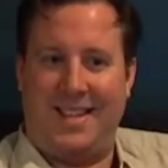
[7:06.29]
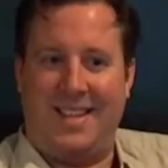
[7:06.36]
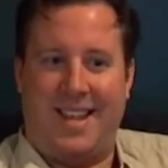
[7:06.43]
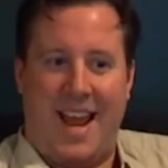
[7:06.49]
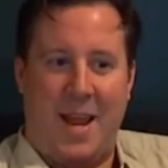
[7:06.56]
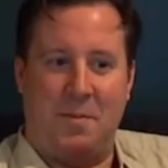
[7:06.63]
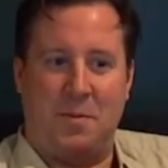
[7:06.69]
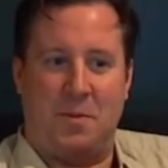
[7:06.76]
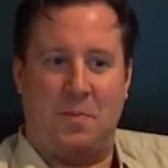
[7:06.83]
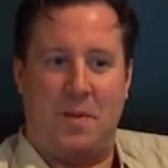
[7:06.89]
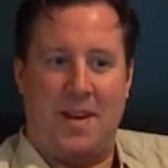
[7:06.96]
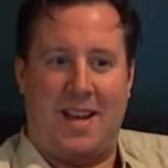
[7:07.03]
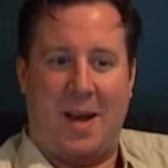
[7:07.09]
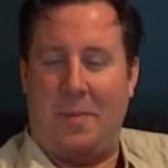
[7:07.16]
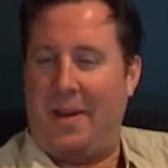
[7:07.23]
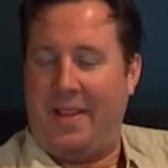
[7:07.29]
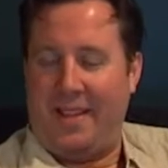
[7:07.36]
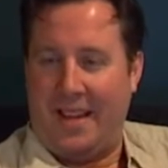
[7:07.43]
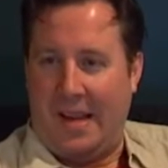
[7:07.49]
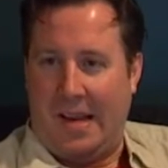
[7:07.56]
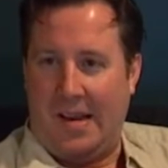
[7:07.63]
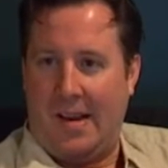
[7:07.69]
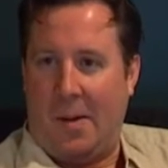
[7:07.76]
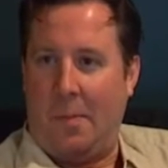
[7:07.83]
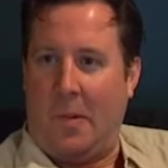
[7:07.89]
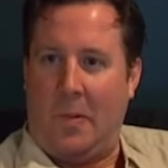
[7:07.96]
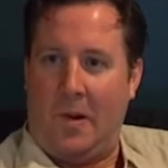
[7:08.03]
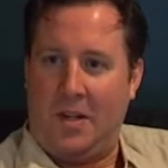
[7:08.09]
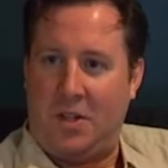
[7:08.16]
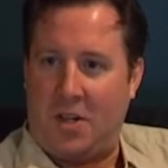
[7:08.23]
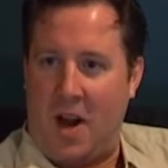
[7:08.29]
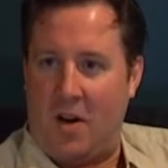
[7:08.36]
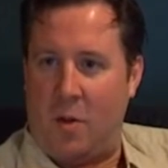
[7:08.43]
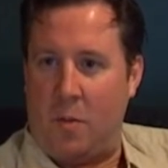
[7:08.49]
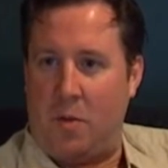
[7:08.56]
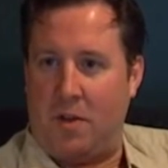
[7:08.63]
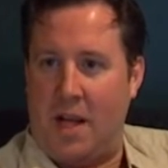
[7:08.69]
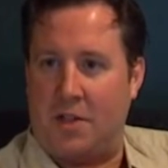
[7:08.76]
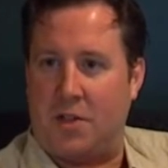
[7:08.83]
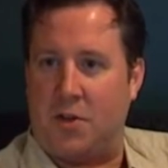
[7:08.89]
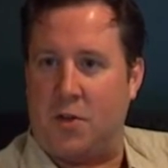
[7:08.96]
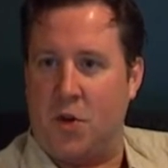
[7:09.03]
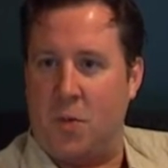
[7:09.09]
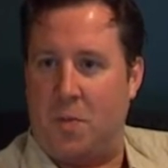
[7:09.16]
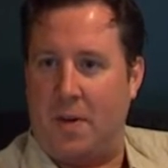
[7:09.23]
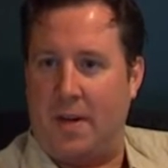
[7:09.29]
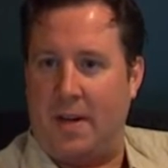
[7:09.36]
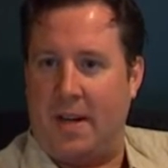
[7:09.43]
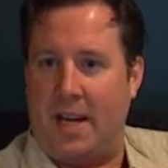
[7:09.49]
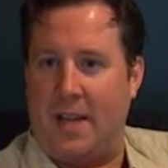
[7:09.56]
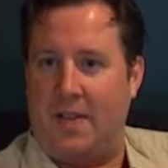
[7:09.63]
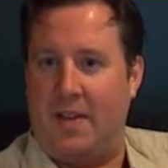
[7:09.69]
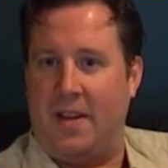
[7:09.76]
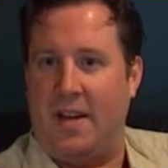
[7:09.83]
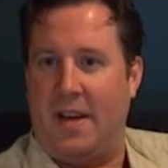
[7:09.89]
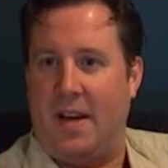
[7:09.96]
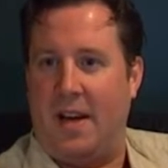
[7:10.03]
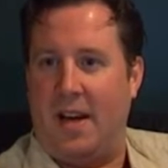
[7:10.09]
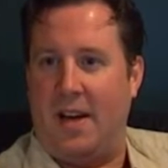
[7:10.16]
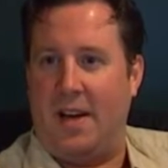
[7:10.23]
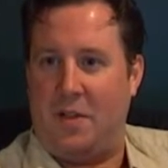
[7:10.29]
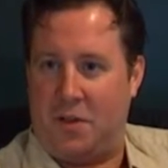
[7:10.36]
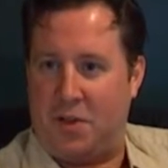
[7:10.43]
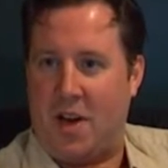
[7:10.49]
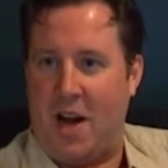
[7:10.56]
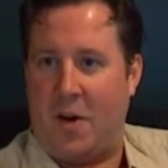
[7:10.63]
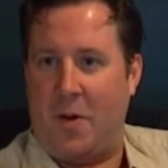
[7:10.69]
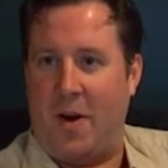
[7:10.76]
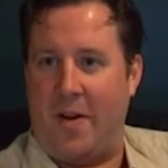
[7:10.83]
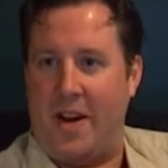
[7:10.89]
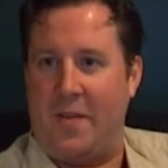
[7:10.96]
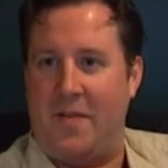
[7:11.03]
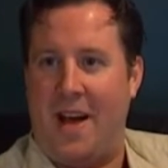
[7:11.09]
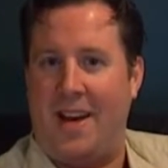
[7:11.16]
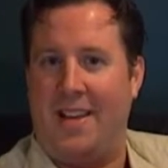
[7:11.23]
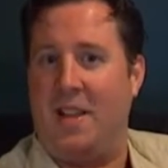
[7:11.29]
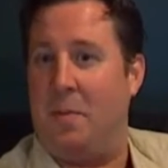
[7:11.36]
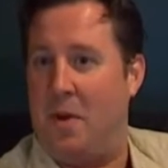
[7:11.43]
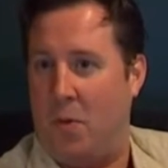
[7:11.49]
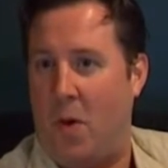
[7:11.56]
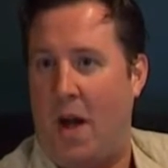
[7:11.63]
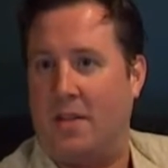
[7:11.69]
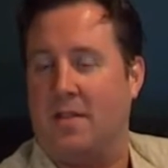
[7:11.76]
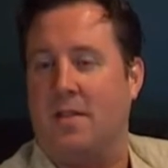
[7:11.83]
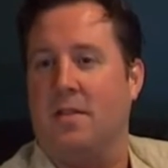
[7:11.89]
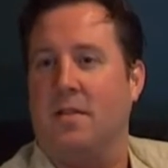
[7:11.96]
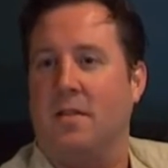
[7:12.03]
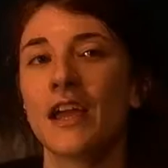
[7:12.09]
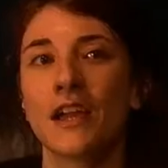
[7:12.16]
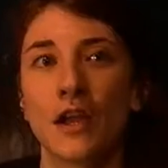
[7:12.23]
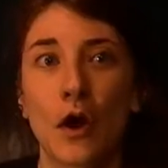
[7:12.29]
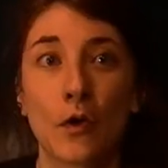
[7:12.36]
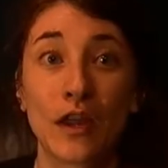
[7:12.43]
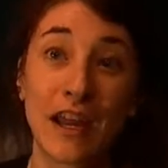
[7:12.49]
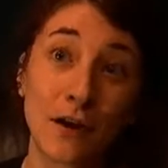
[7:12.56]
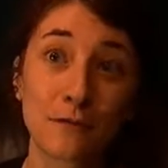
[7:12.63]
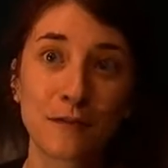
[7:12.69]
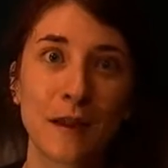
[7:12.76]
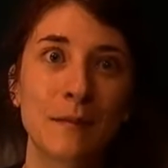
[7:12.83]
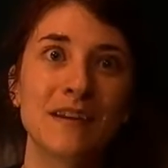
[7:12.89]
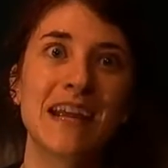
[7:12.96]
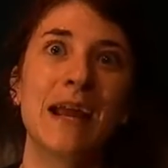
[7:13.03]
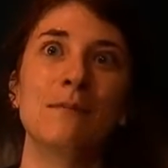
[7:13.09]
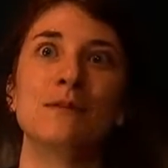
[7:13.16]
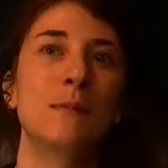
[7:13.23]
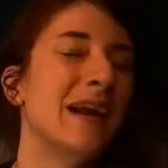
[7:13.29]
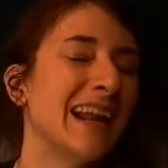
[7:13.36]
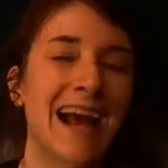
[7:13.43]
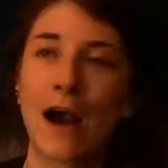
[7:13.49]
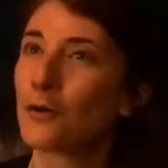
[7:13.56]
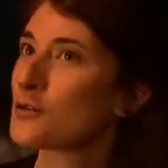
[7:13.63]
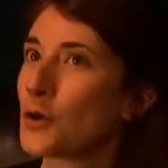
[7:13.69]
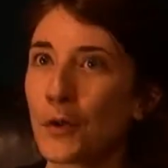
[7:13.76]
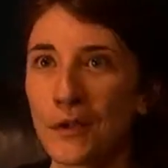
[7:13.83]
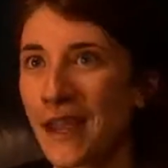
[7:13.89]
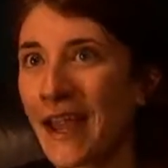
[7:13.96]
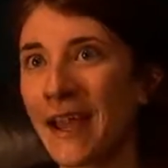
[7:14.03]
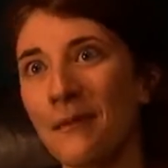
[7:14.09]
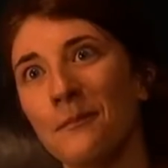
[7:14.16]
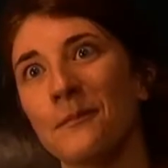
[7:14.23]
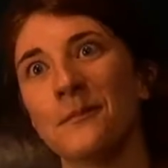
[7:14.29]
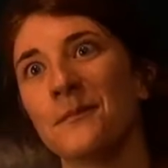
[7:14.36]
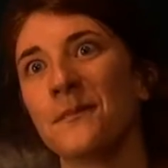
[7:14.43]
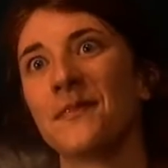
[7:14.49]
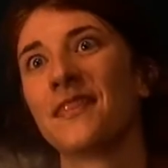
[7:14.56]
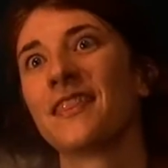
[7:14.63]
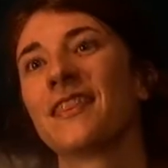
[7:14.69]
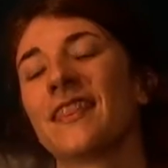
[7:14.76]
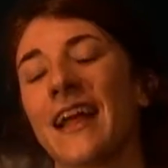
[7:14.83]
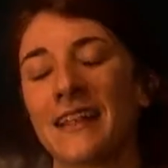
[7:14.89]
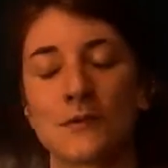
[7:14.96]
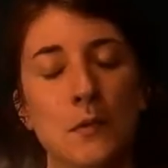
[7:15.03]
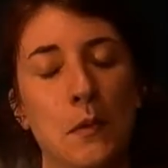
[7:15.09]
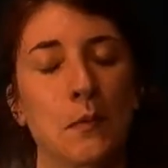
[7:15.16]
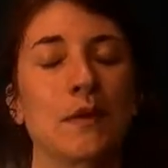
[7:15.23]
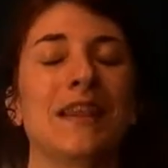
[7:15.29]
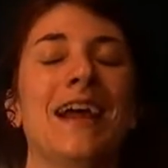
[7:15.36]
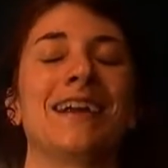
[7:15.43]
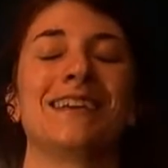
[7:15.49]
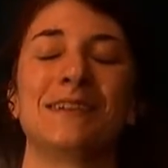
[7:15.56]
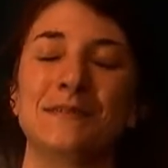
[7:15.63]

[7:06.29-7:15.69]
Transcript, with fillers: the Dames becoming the number one Chicago burlesque troupe in the uh, in the Chicago area, if not in the Midwest. You know, you hear Flaming Dames, make it a household name. That's what it would like.